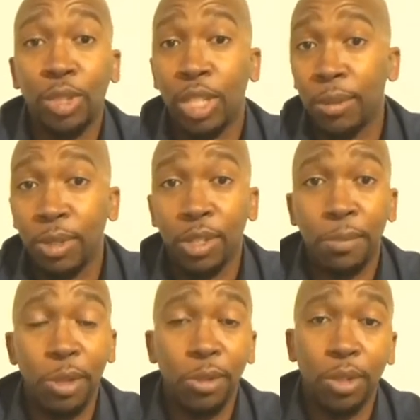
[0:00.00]
substance
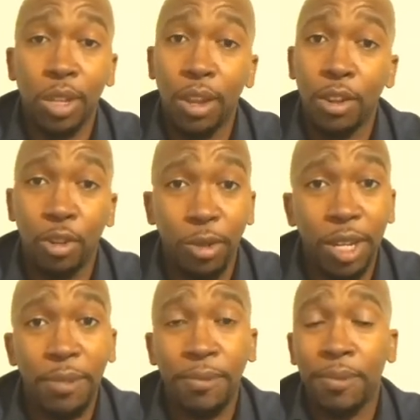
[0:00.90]
abuse,
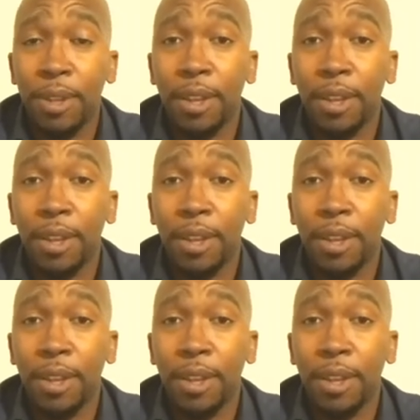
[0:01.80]
grief,